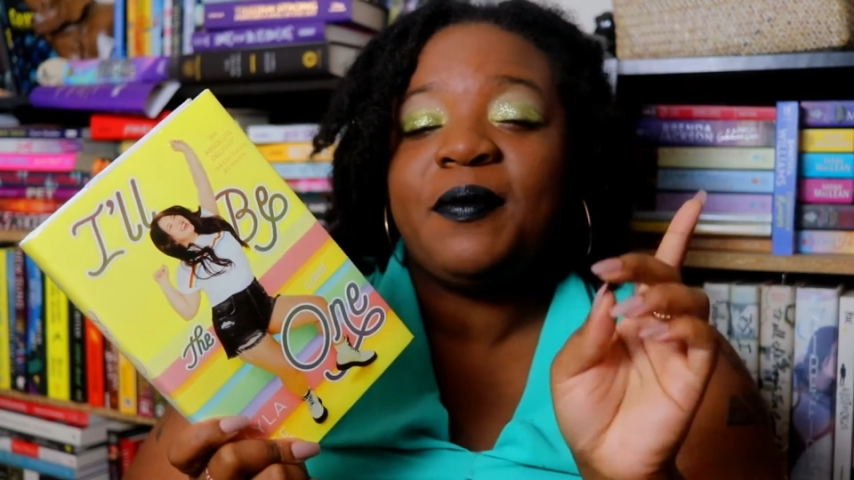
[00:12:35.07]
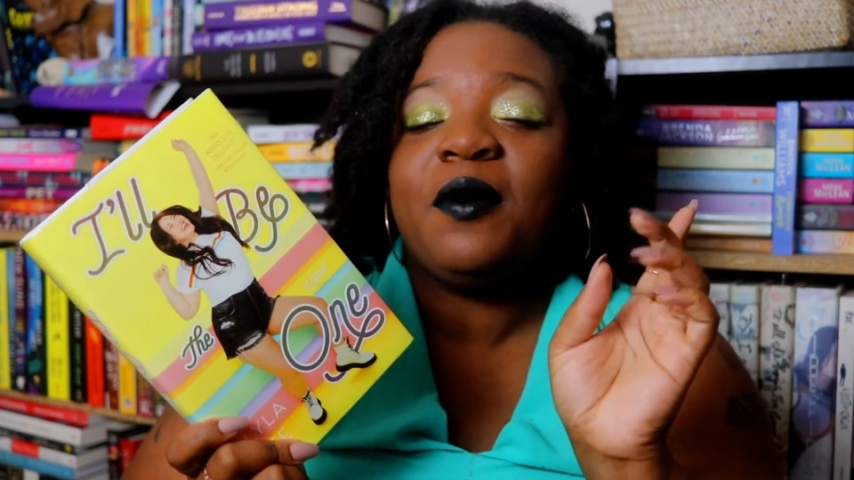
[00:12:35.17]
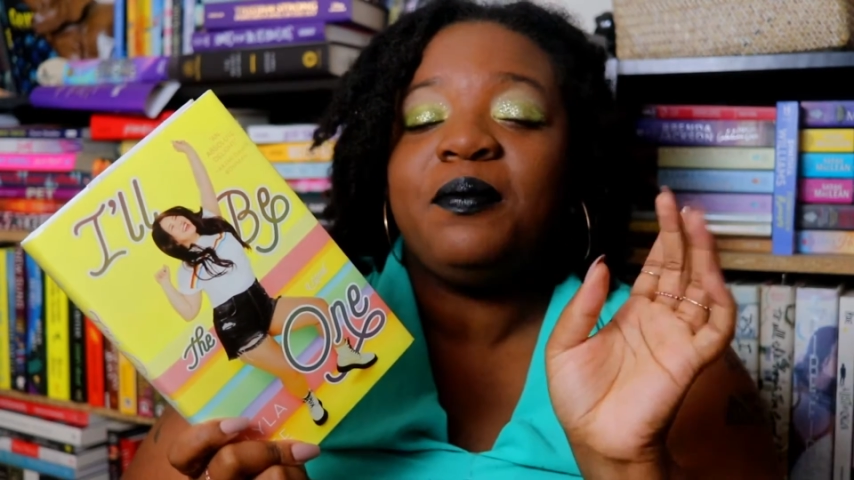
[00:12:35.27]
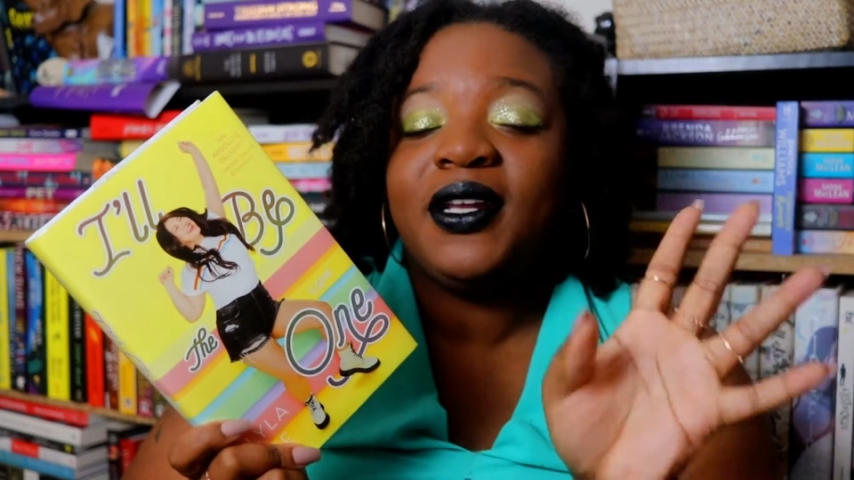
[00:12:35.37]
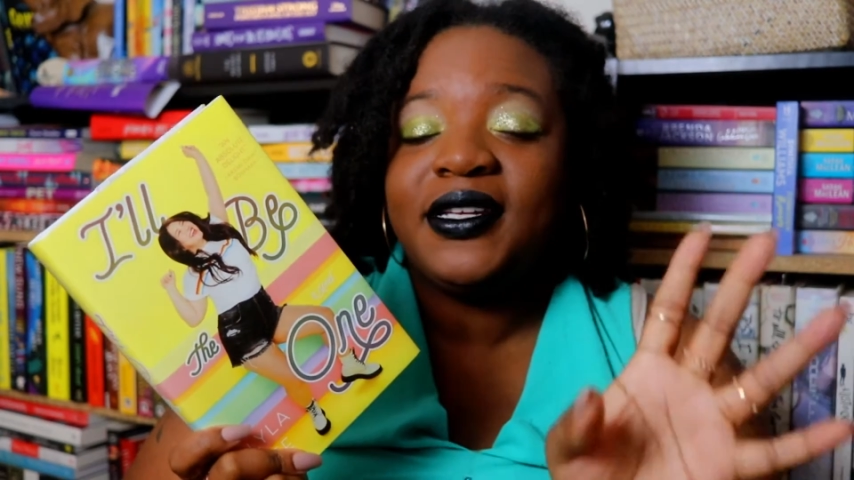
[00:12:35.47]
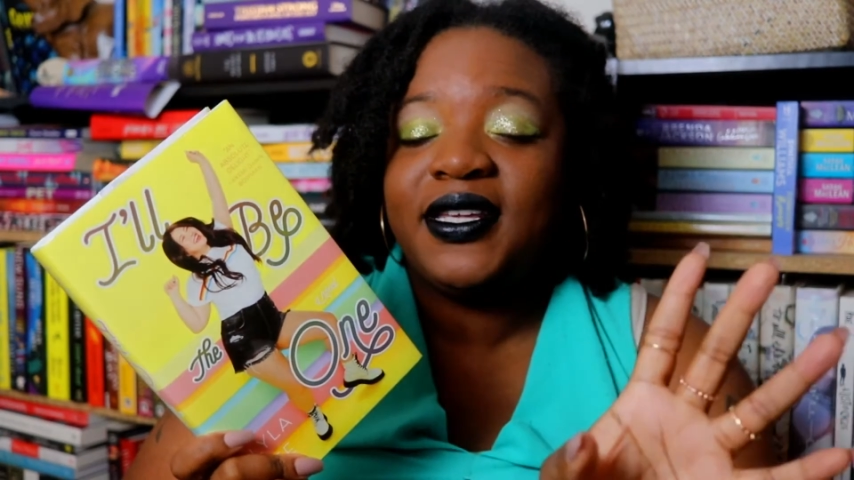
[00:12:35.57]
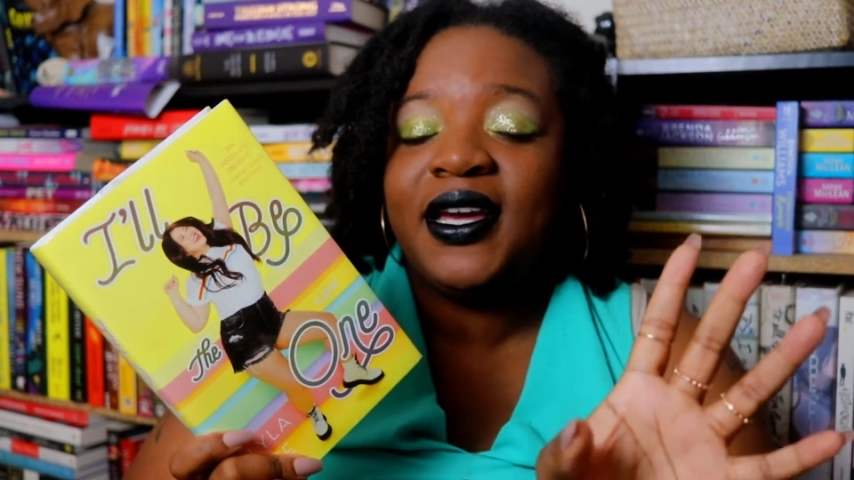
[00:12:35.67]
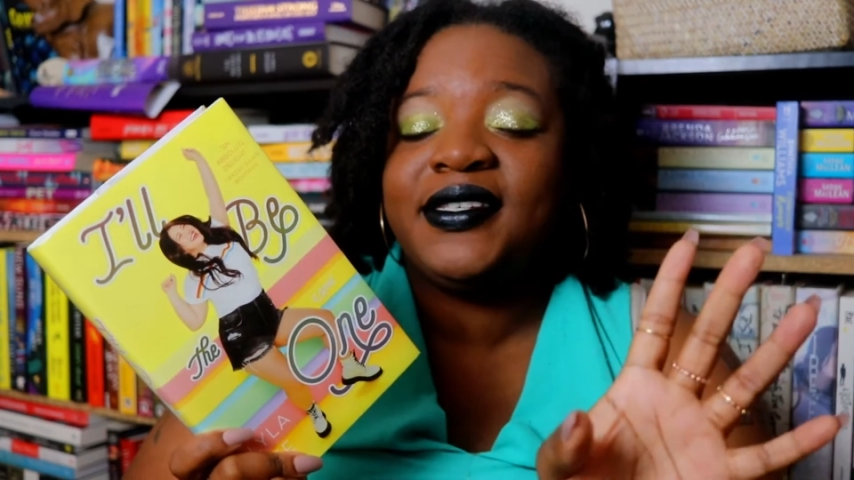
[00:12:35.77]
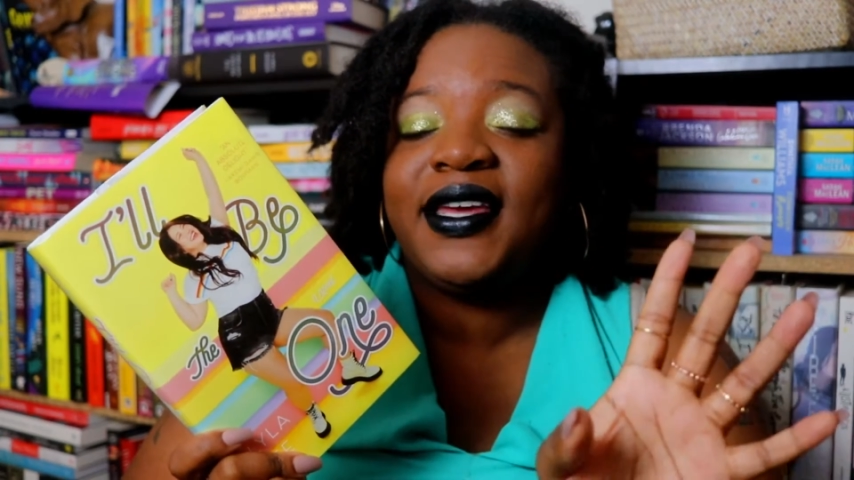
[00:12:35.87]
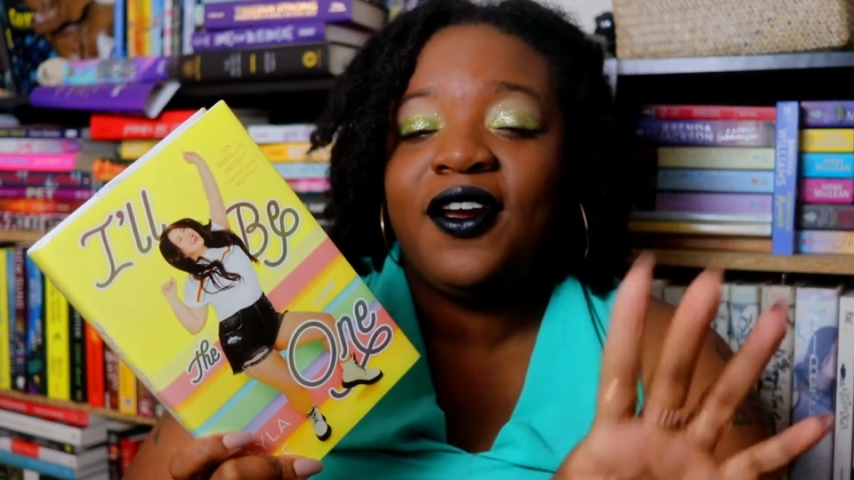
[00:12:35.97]
about plus
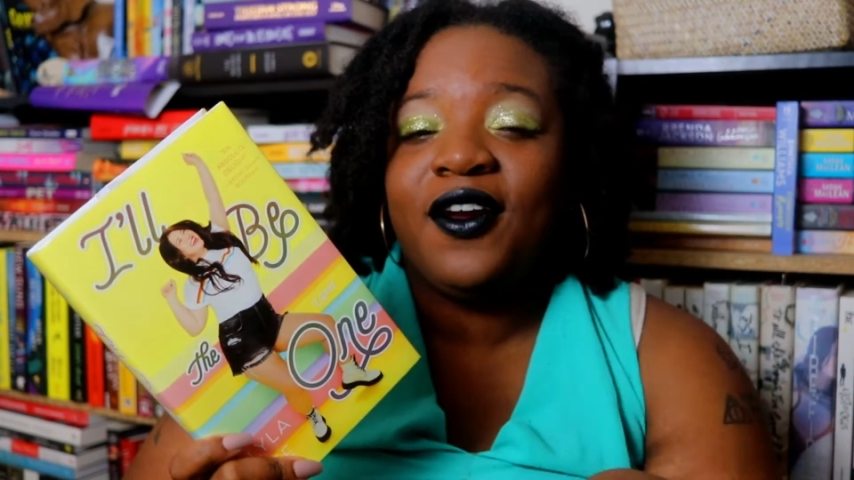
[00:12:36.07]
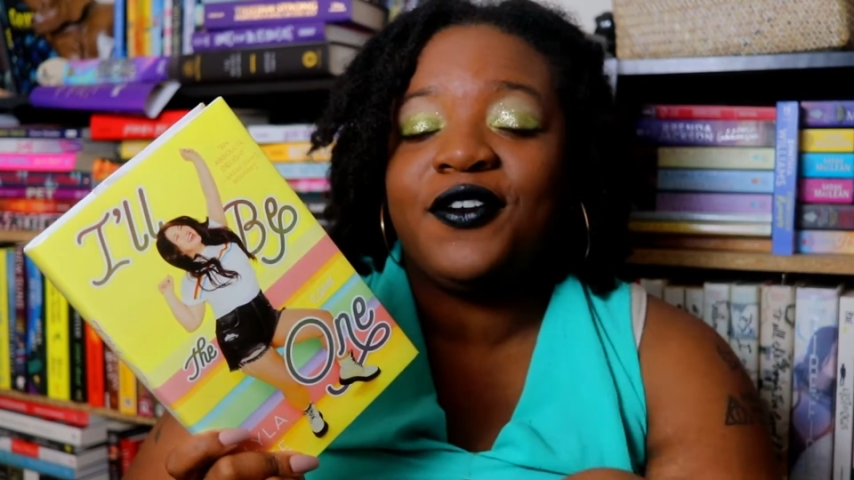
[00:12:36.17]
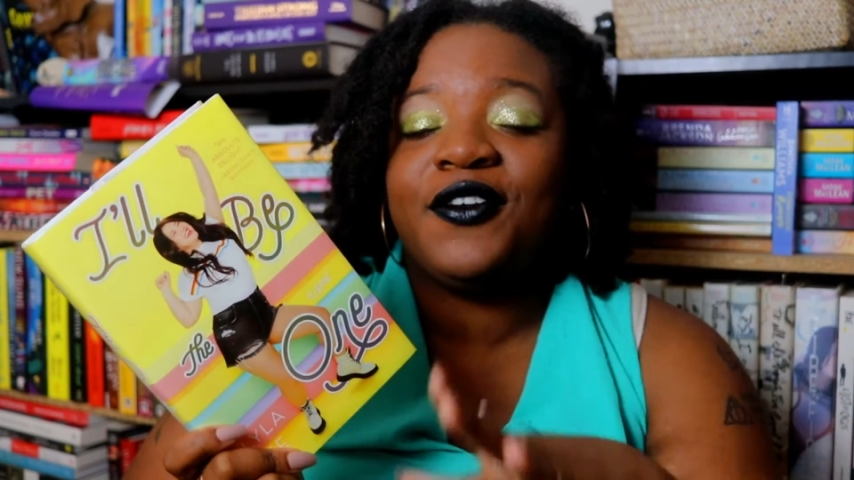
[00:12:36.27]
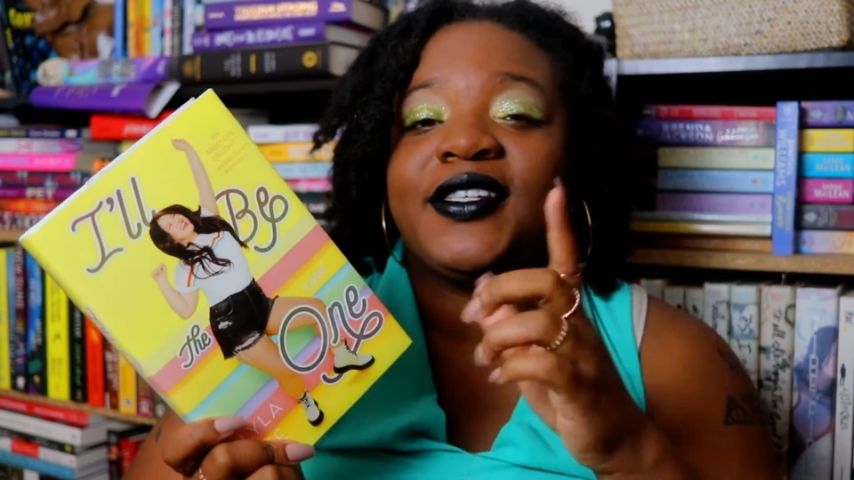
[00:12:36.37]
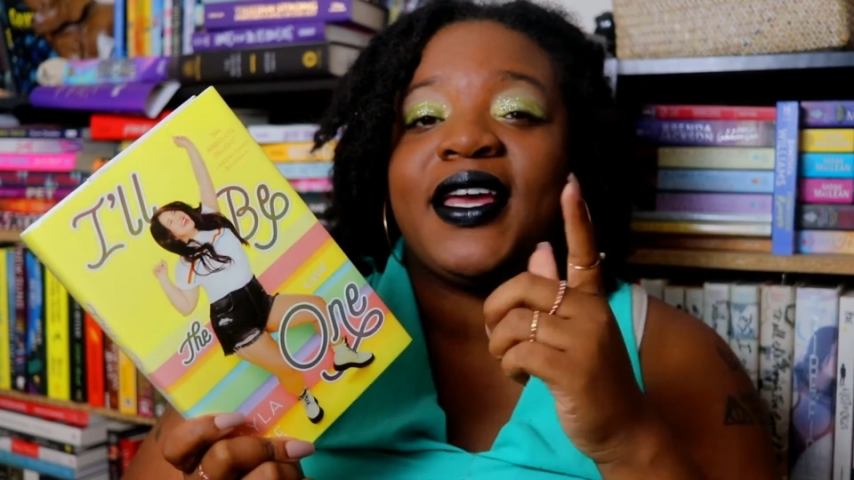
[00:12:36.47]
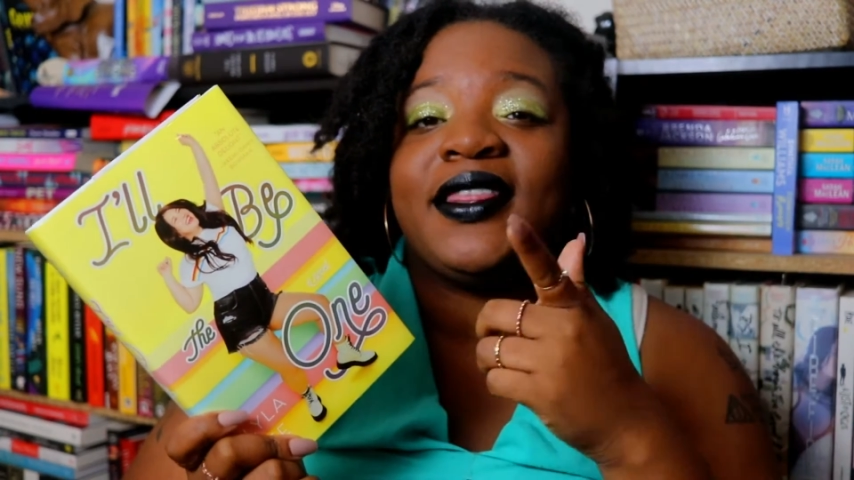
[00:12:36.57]
size characters